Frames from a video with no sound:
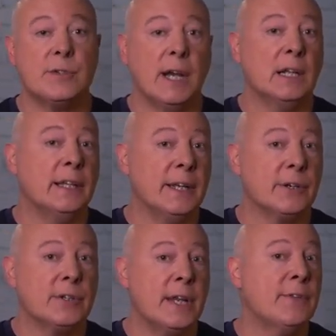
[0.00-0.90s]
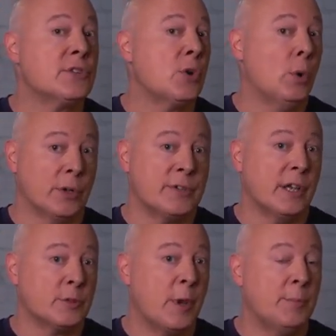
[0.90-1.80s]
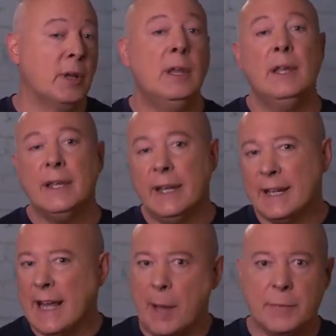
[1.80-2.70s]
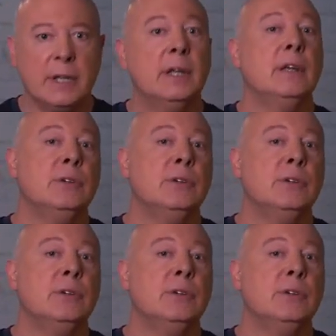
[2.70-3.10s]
duct cleaners, and even solar salespeople can adapt it